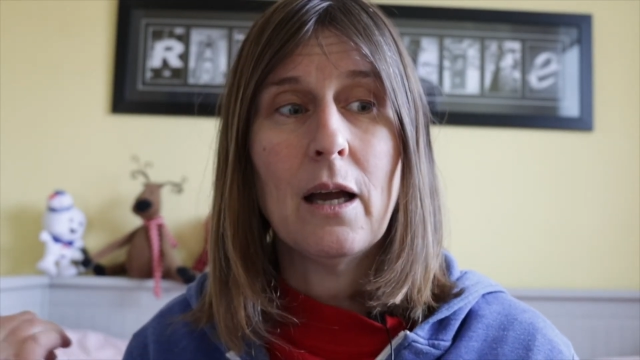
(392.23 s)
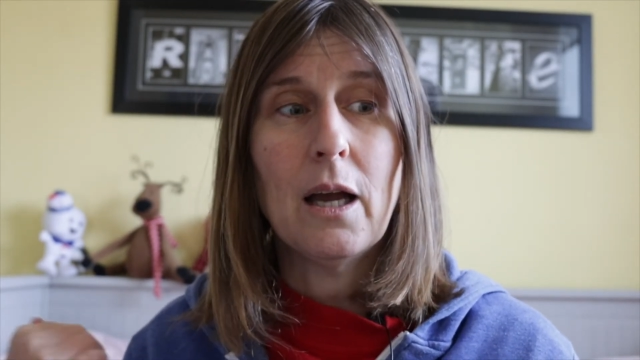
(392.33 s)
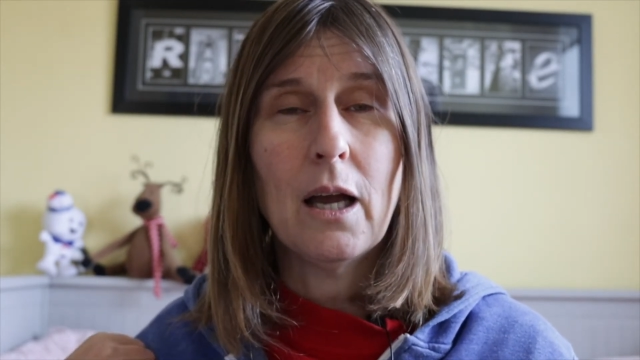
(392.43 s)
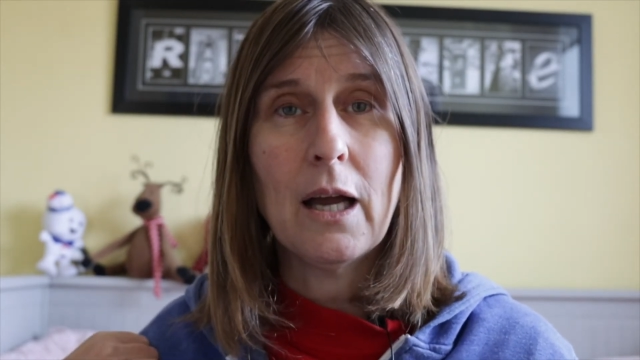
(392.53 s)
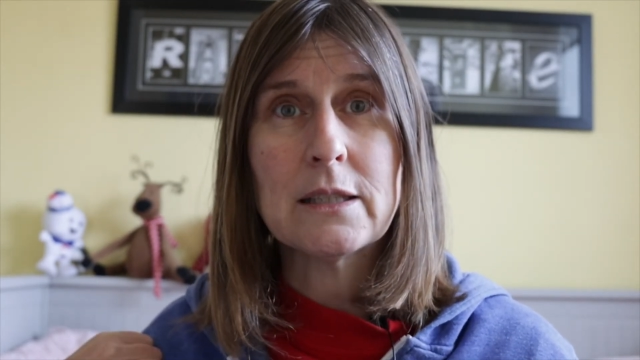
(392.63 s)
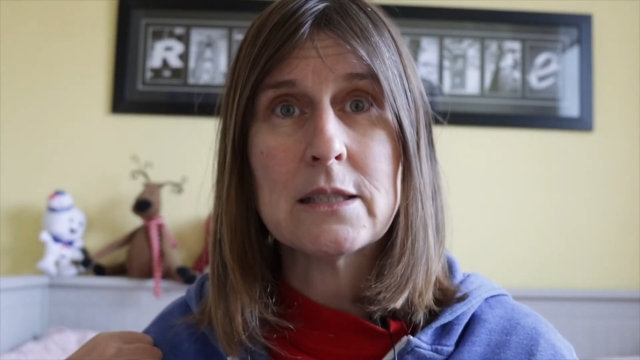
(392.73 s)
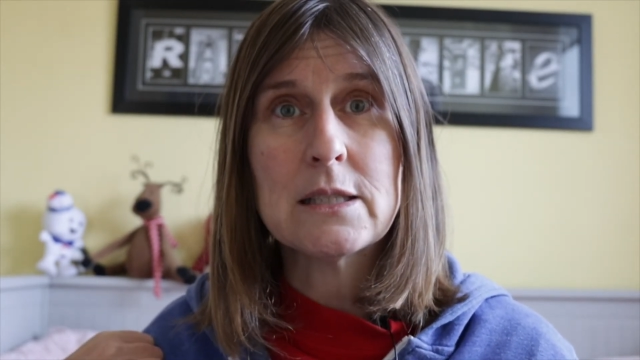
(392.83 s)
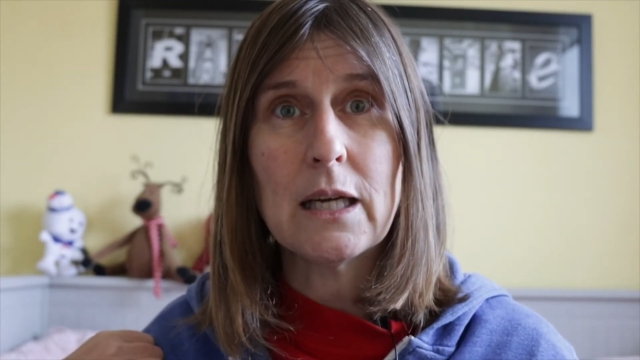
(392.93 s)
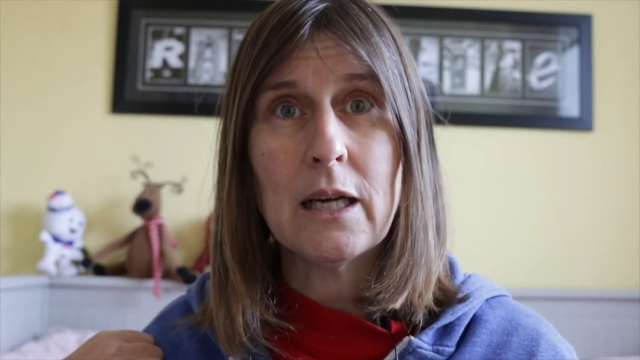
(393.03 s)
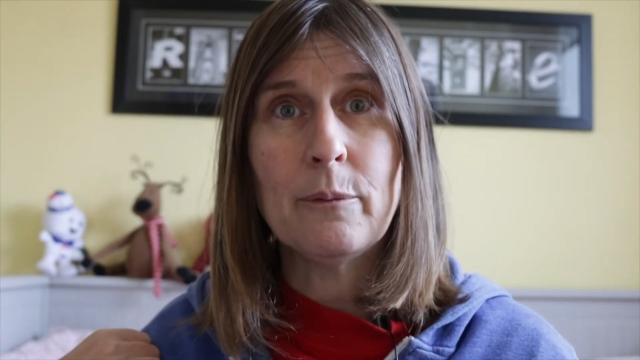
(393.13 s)
And
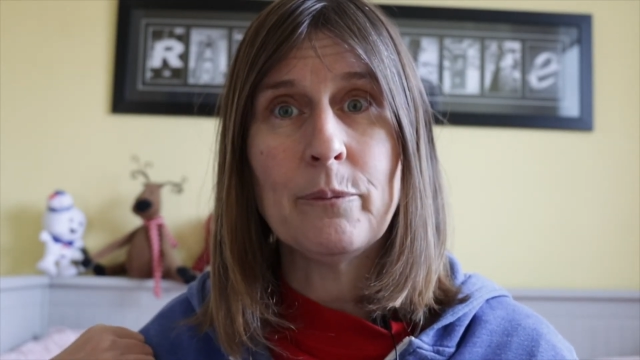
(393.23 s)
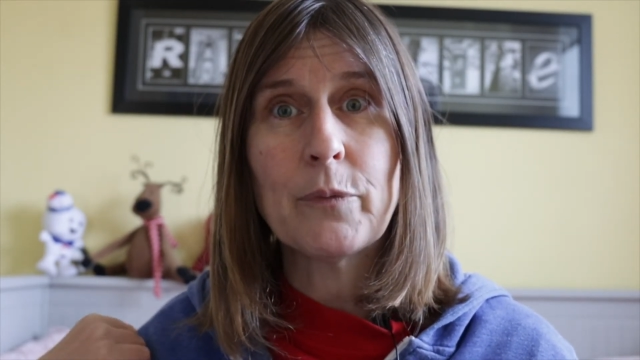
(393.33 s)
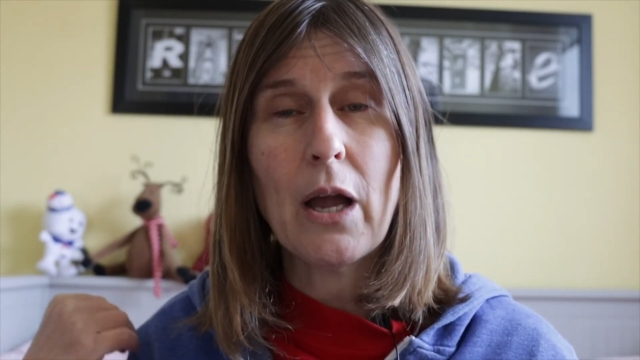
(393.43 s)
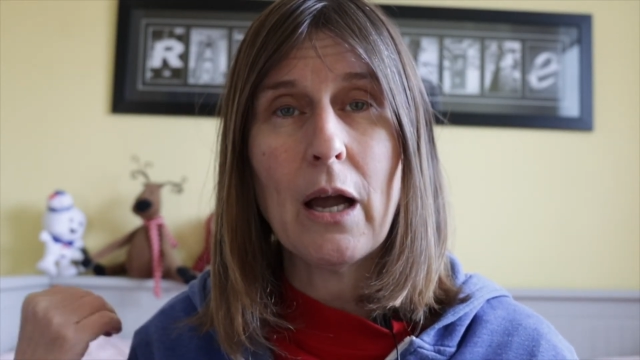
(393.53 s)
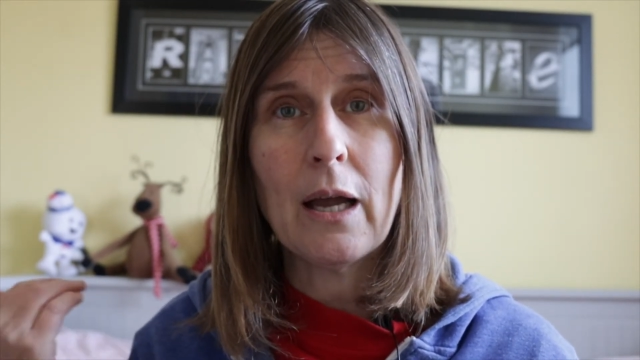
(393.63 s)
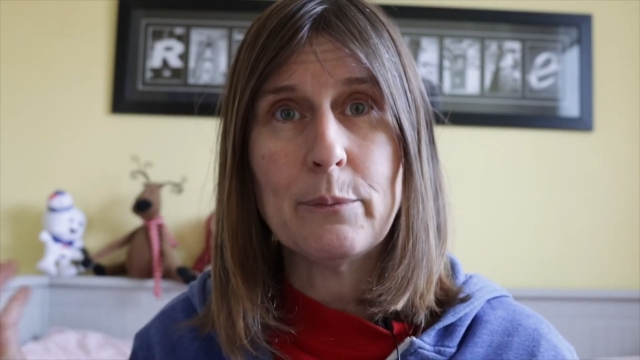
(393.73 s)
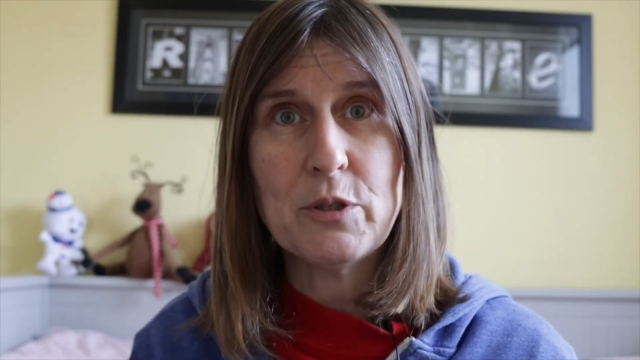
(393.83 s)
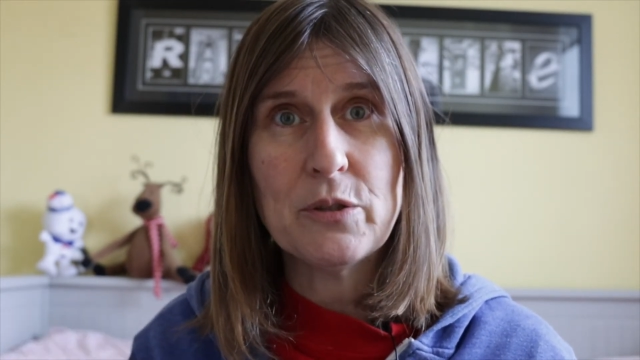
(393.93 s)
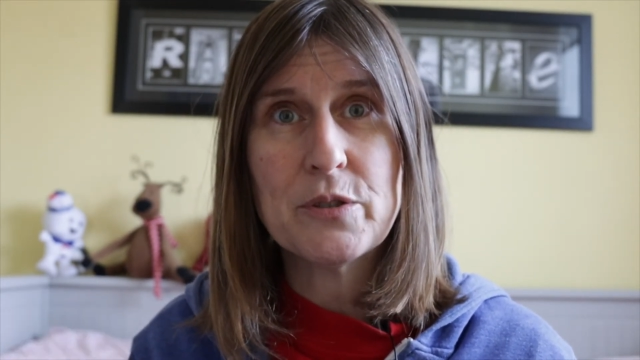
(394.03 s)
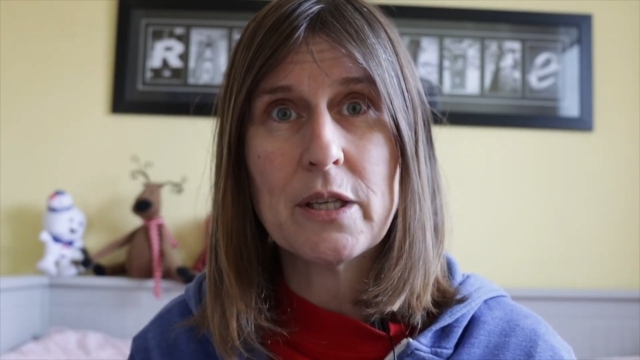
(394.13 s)
I'm
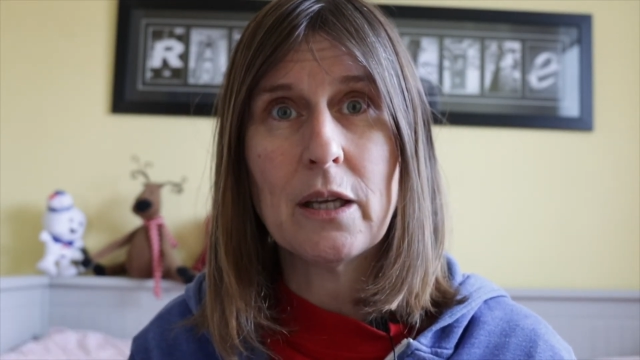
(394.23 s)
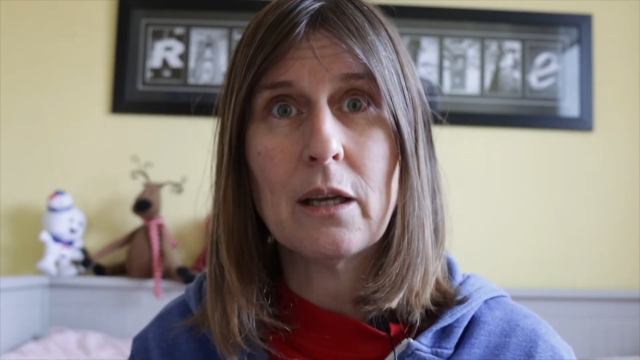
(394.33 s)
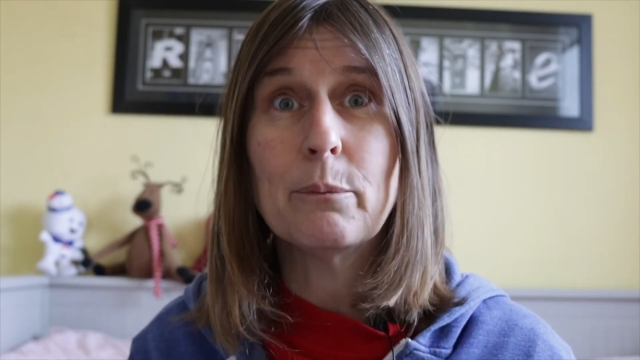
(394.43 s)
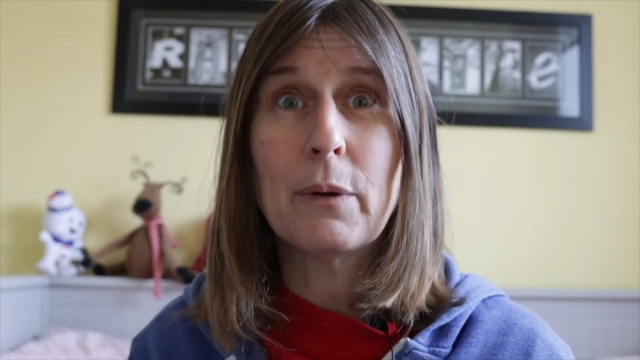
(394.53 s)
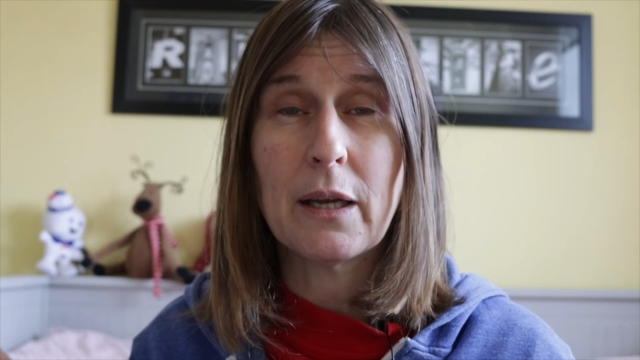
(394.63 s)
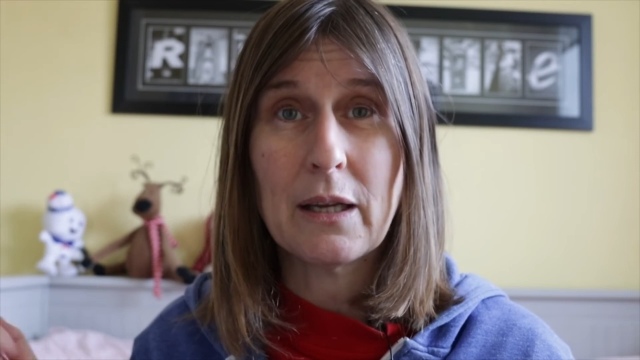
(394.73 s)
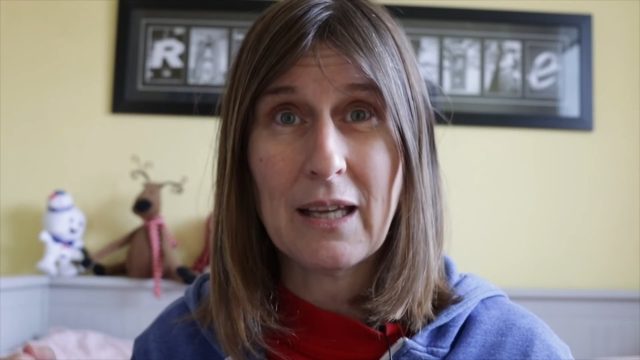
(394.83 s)
using my